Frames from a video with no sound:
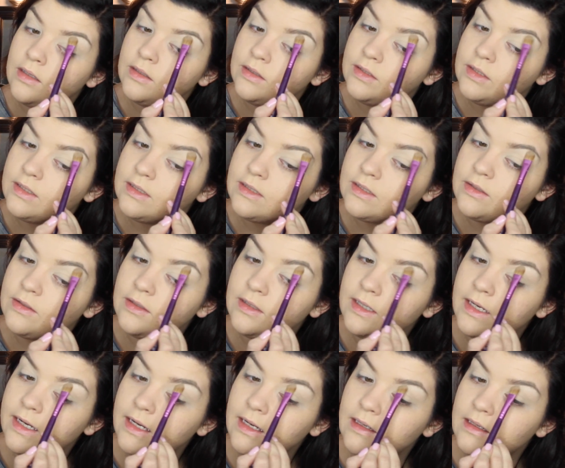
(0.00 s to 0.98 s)
just
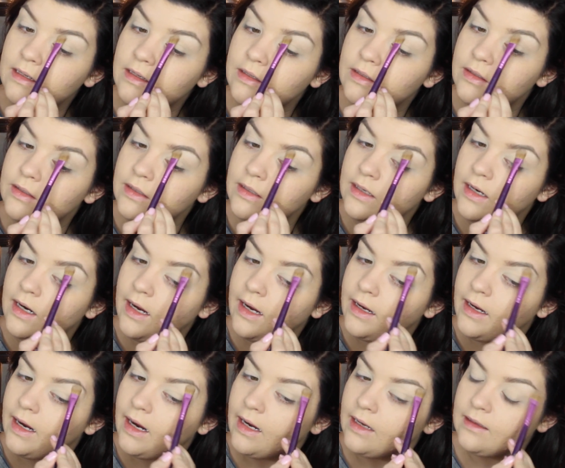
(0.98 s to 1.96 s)
create an under
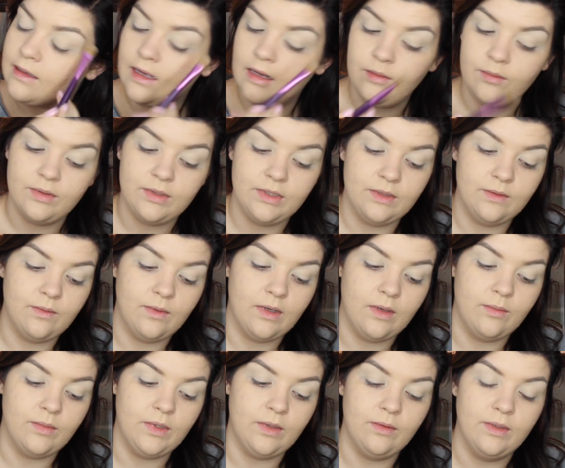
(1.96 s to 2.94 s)
eye highlight, which is what
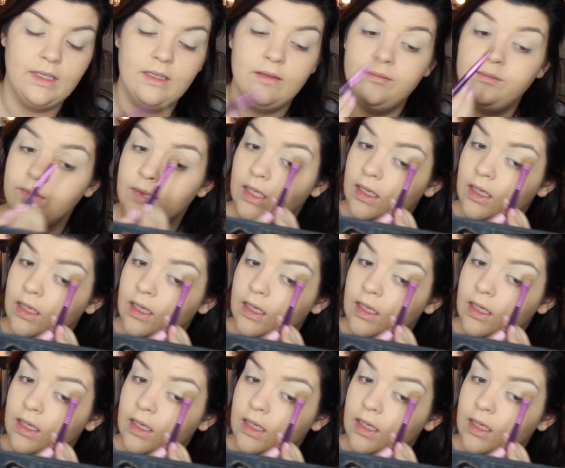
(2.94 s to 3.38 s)
I'm doing,